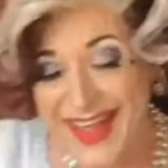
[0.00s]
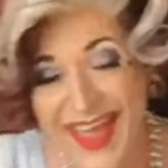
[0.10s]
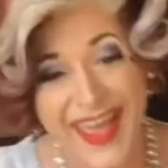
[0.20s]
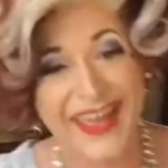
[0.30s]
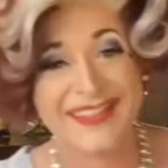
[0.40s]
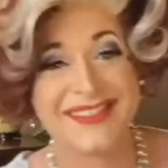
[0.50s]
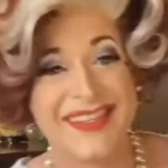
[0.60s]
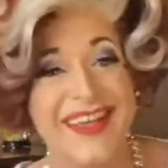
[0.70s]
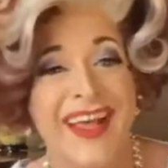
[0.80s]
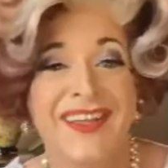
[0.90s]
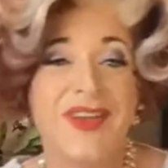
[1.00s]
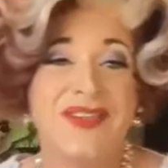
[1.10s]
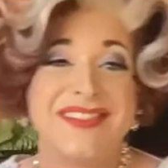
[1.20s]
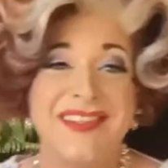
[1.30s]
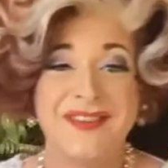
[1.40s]
Ashley, you're
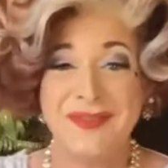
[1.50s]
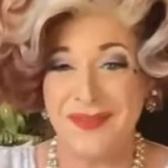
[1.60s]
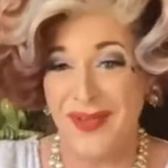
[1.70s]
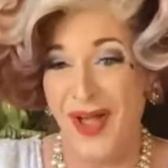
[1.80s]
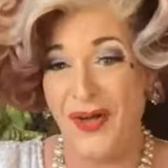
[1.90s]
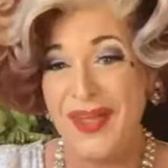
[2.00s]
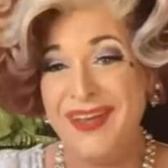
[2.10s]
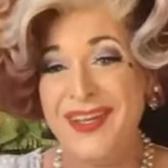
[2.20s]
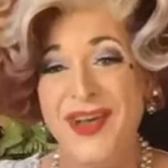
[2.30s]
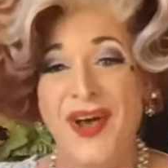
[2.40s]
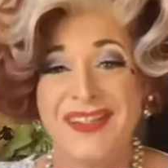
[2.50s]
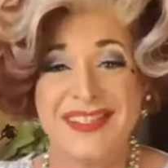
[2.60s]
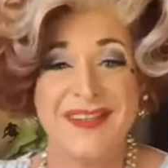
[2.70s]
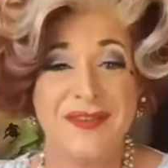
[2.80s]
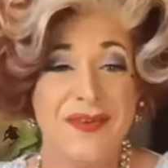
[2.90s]
still growing, you're
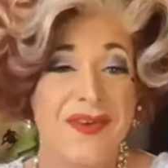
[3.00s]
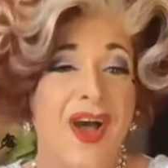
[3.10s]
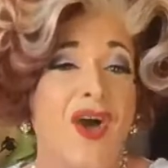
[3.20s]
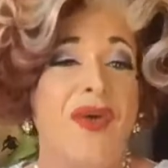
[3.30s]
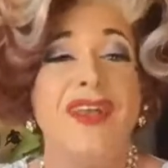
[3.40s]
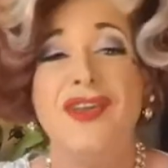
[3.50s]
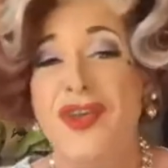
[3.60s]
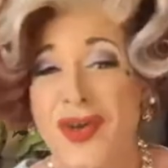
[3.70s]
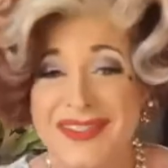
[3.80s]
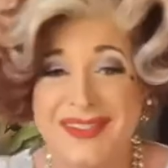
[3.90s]
still growing, you're